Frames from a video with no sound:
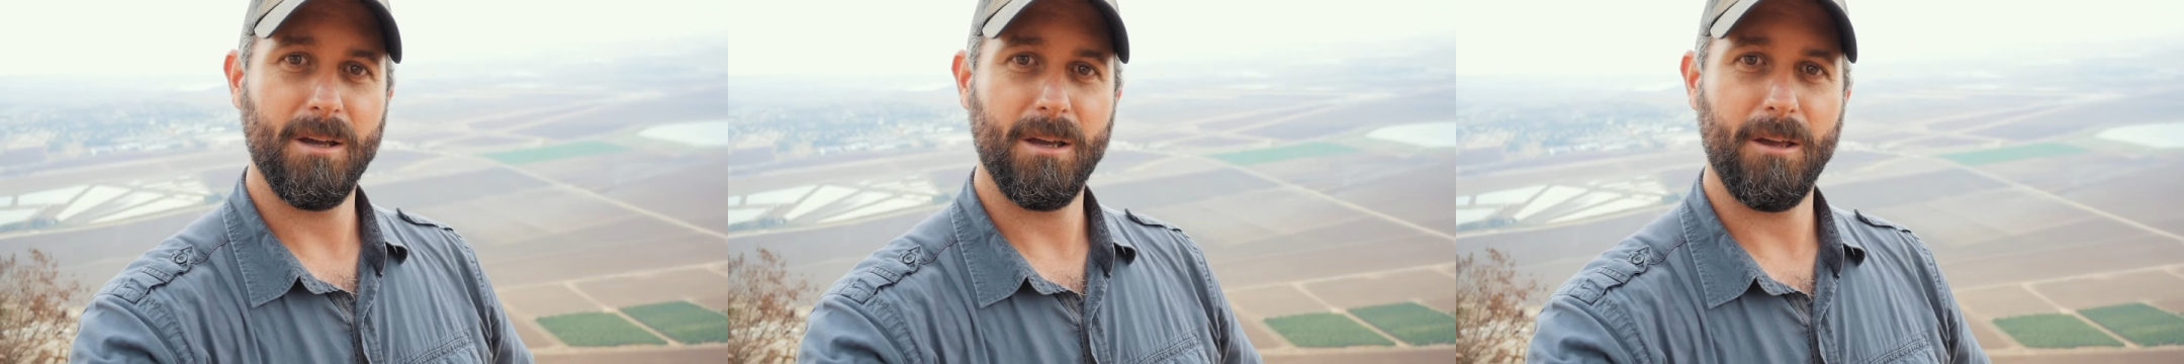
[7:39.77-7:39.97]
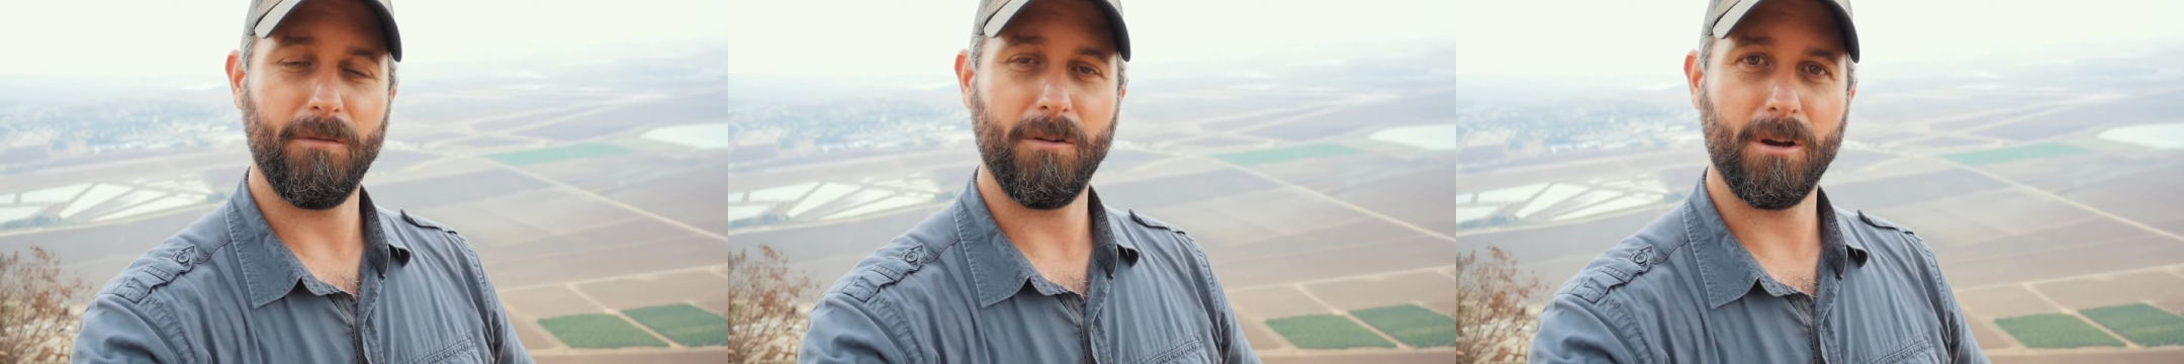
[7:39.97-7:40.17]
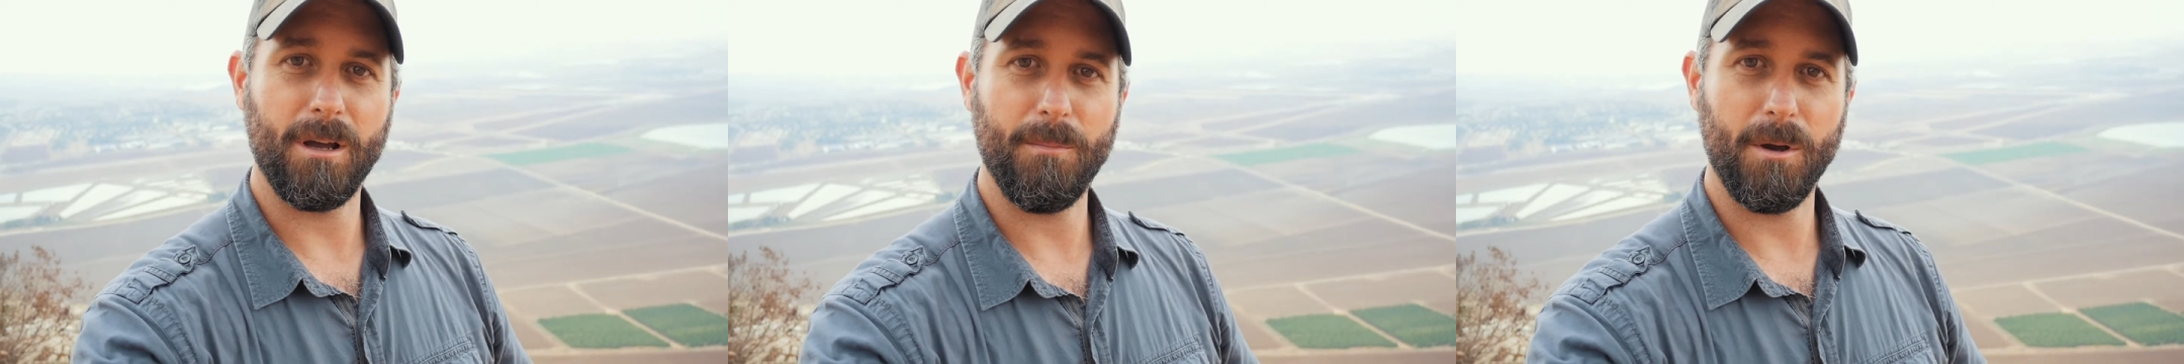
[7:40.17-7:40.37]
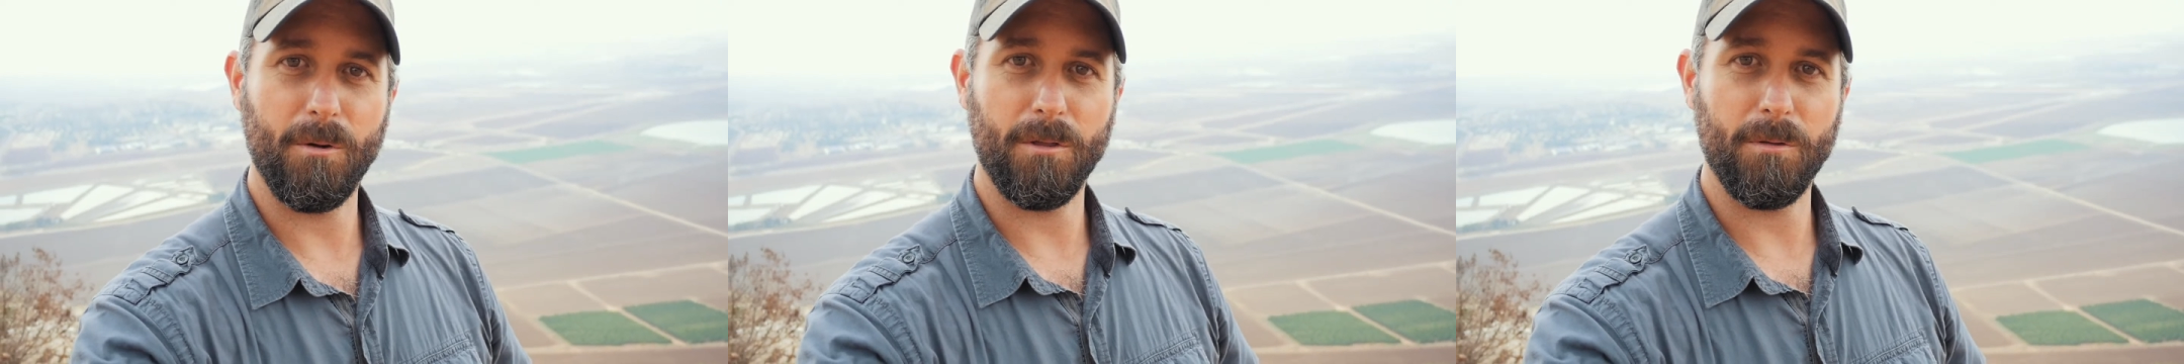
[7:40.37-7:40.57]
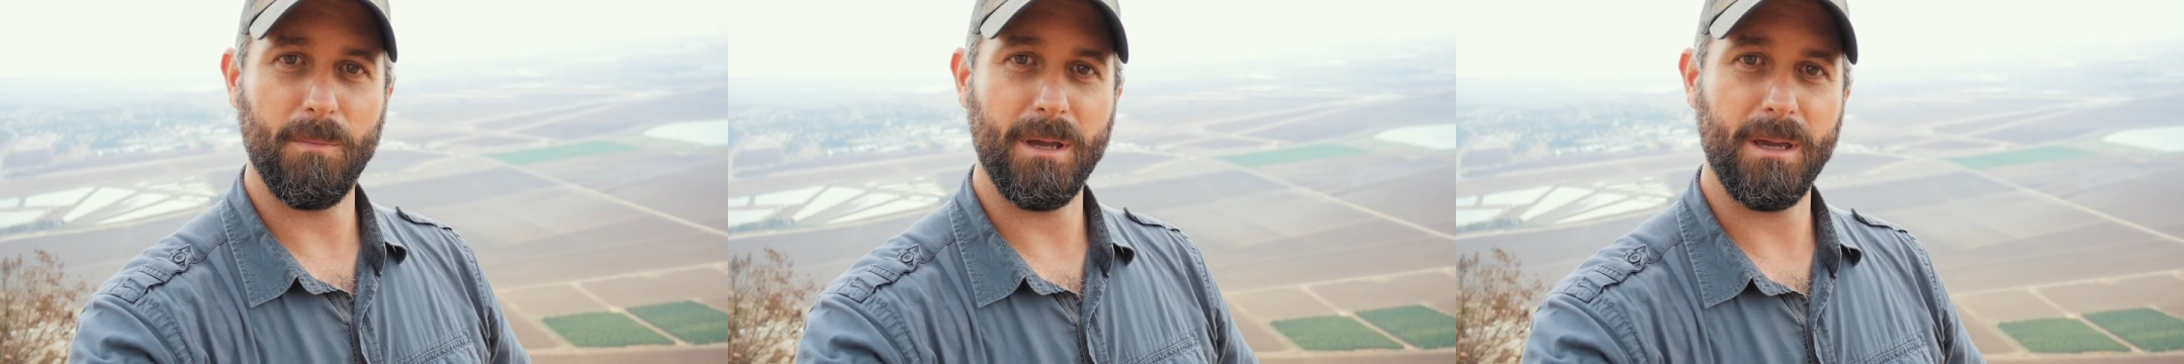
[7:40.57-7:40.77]
if you're coming
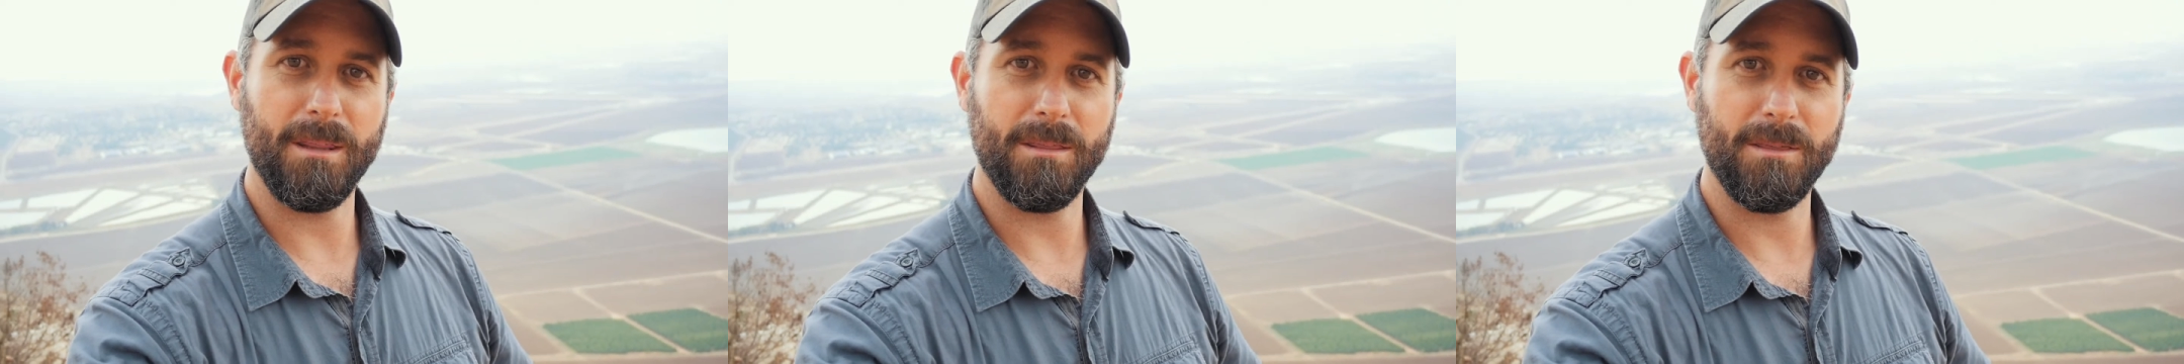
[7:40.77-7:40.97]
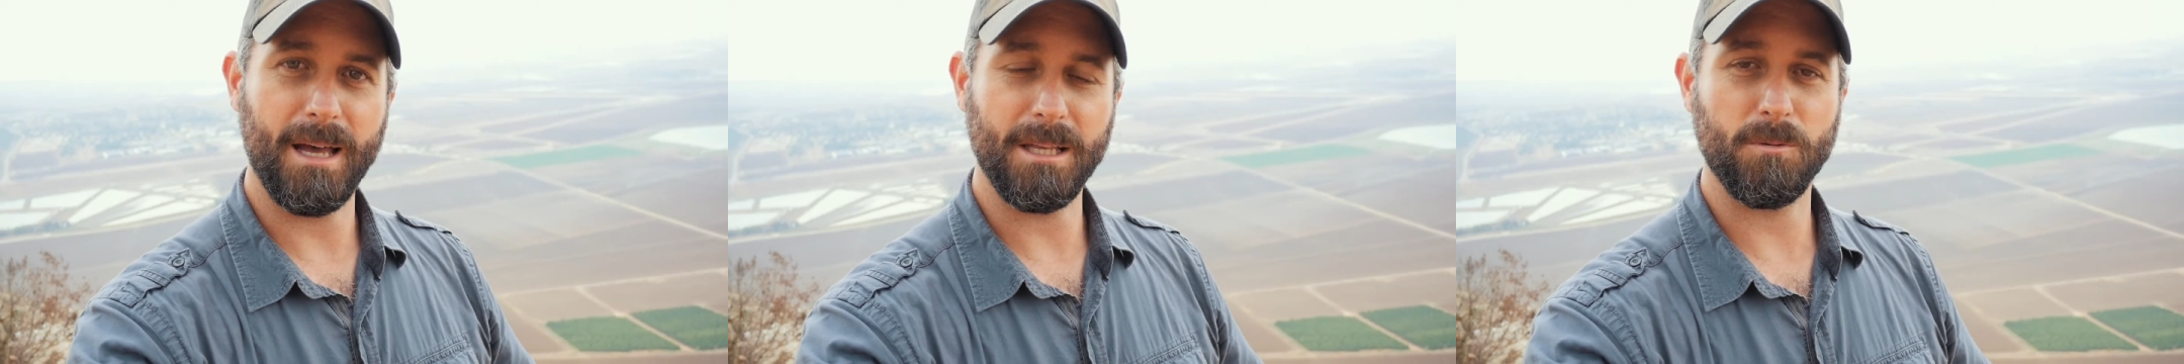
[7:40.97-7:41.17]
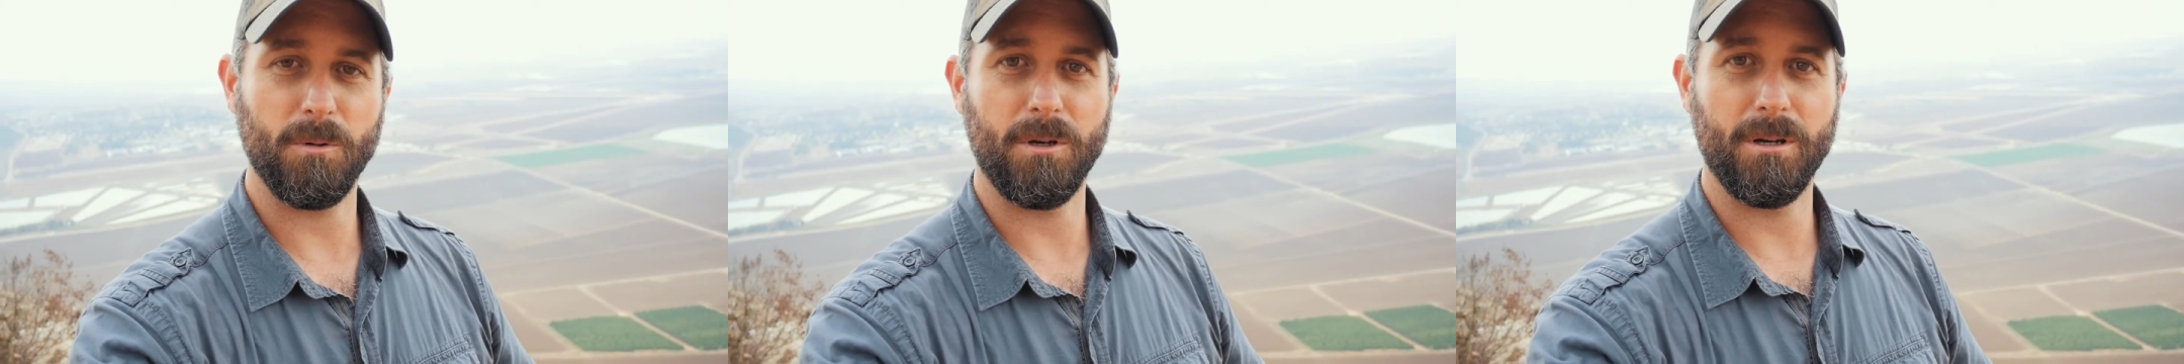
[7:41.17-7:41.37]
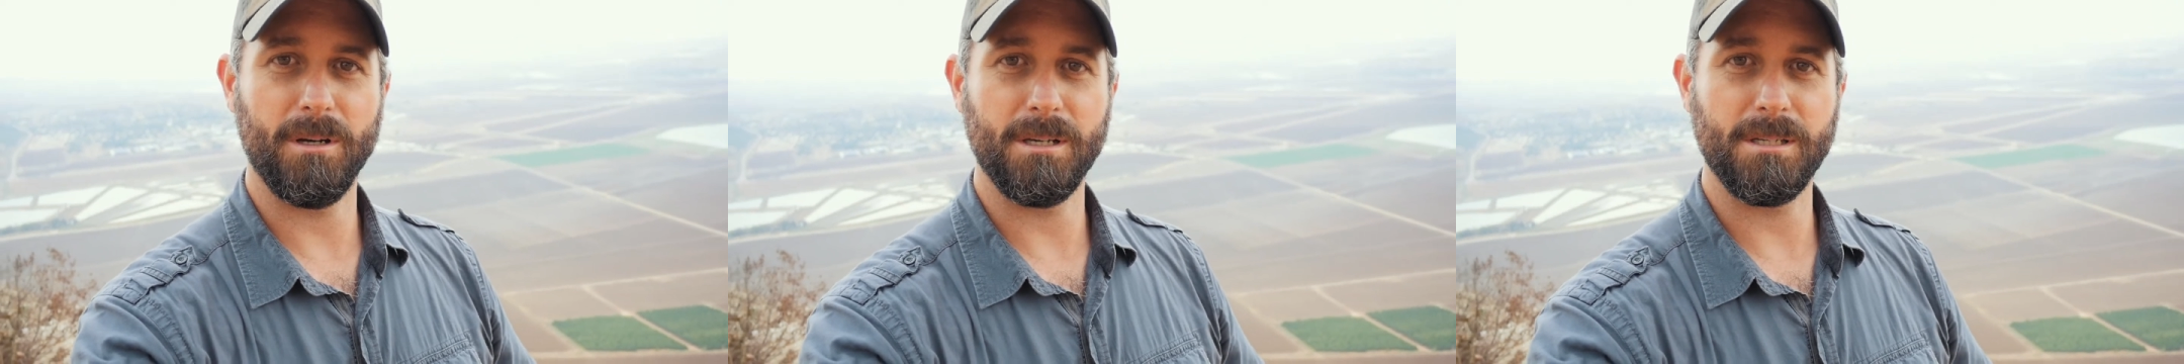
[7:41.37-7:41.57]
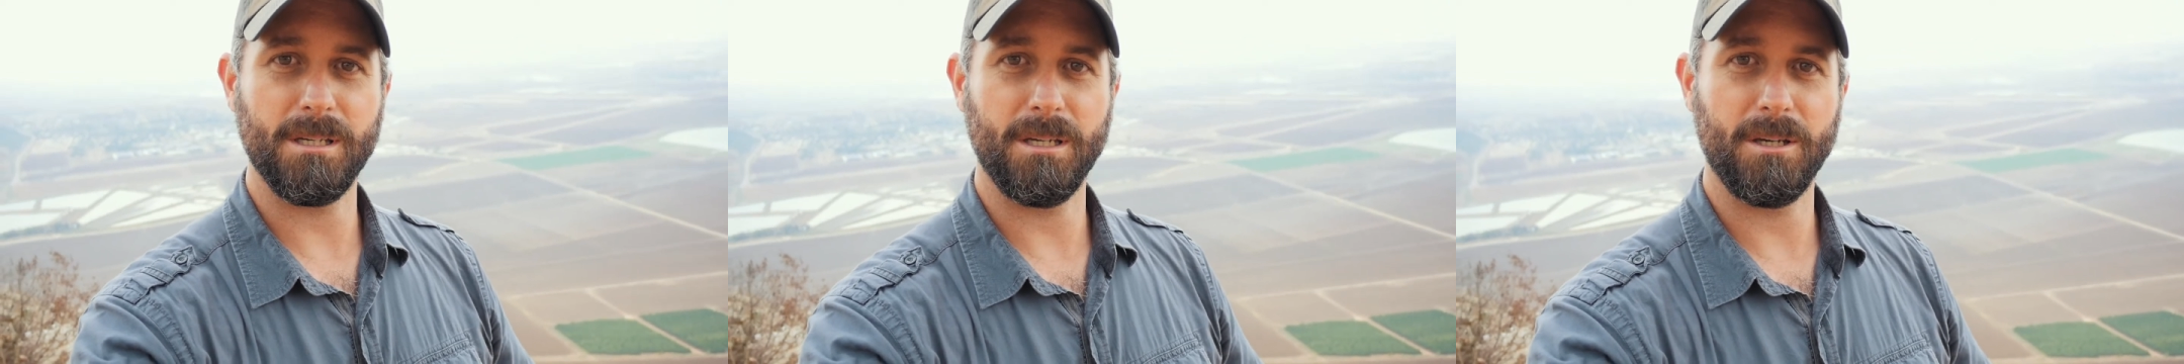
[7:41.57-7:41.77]
with me, that's what you're going to see.